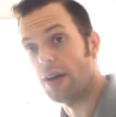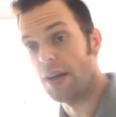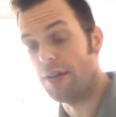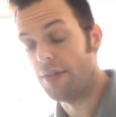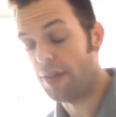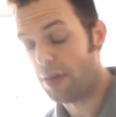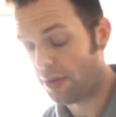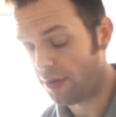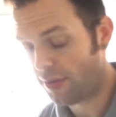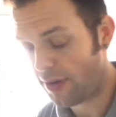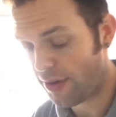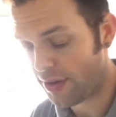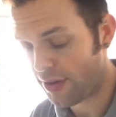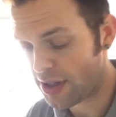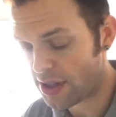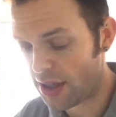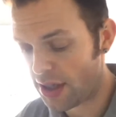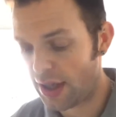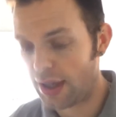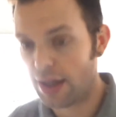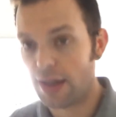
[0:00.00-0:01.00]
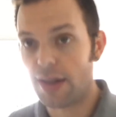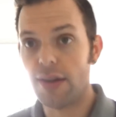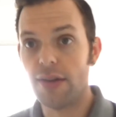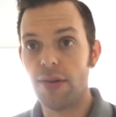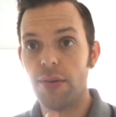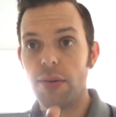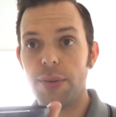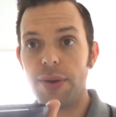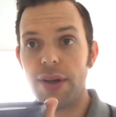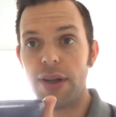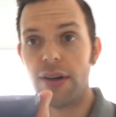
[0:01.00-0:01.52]
it feels very slick. So
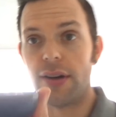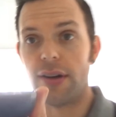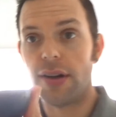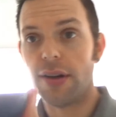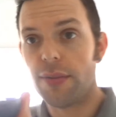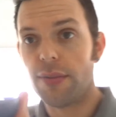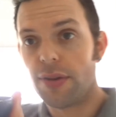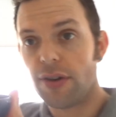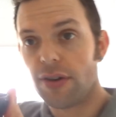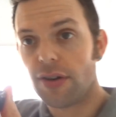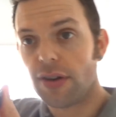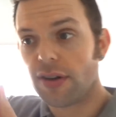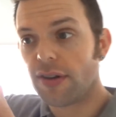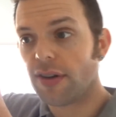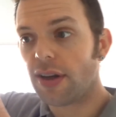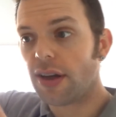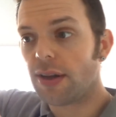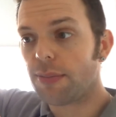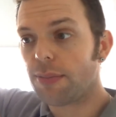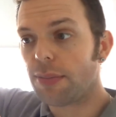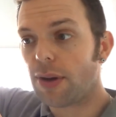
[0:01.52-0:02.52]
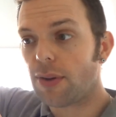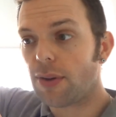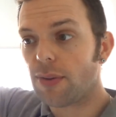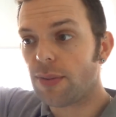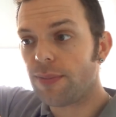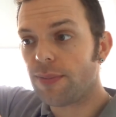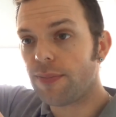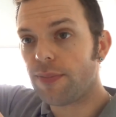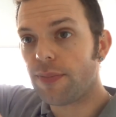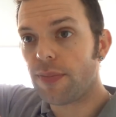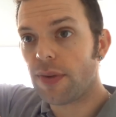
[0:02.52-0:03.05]
what we're going to do, I'm just going to take the bowl
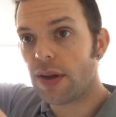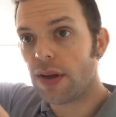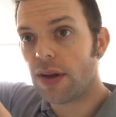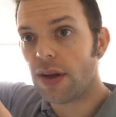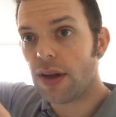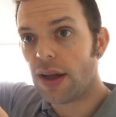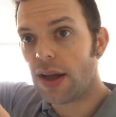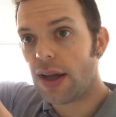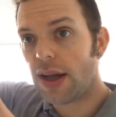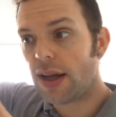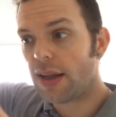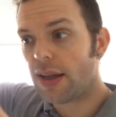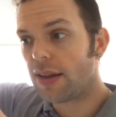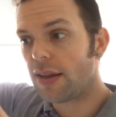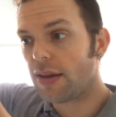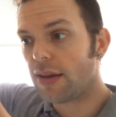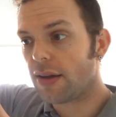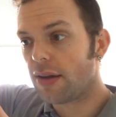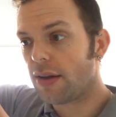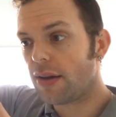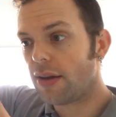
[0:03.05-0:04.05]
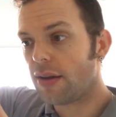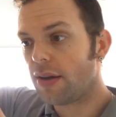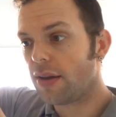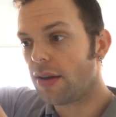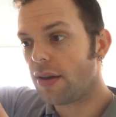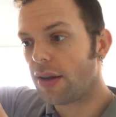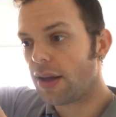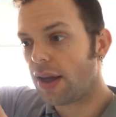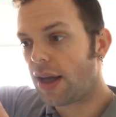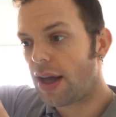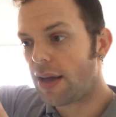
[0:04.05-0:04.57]
and the
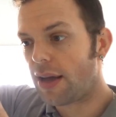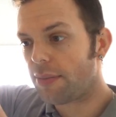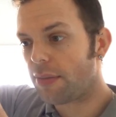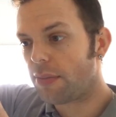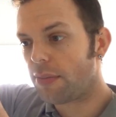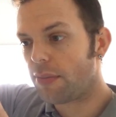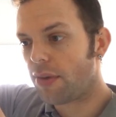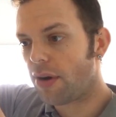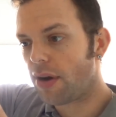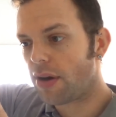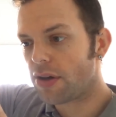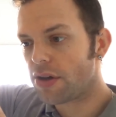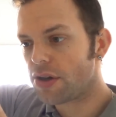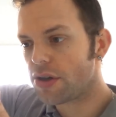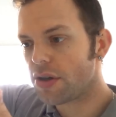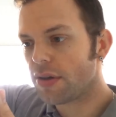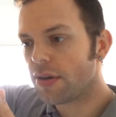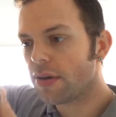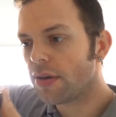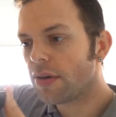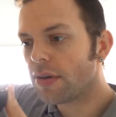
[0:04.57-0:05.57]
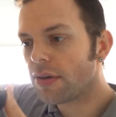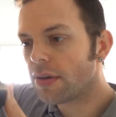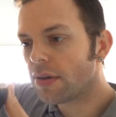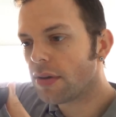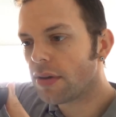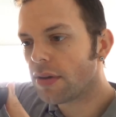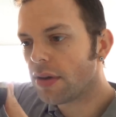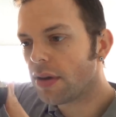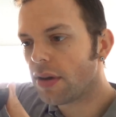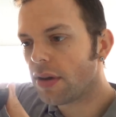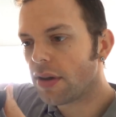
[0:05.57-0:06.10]
Cadman brush
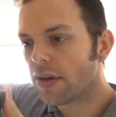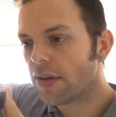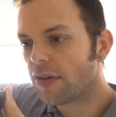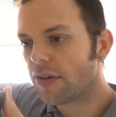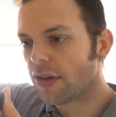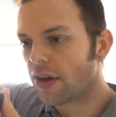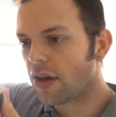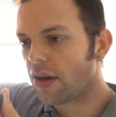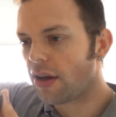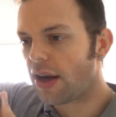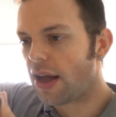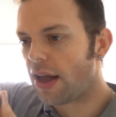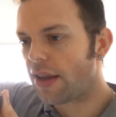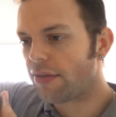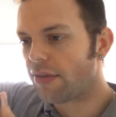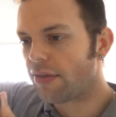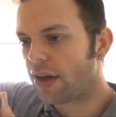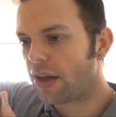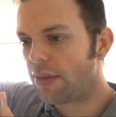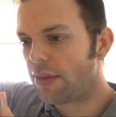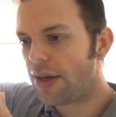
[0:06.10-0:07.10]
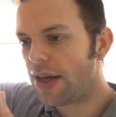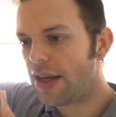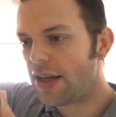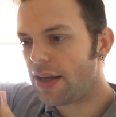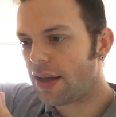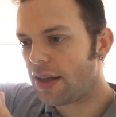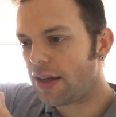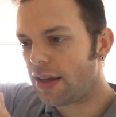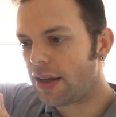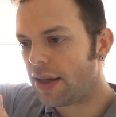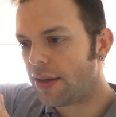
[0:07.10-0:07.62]
and start lathering, and
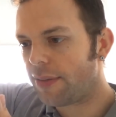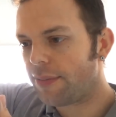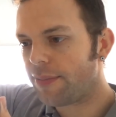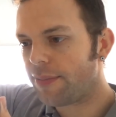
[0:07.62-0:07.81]
immediately,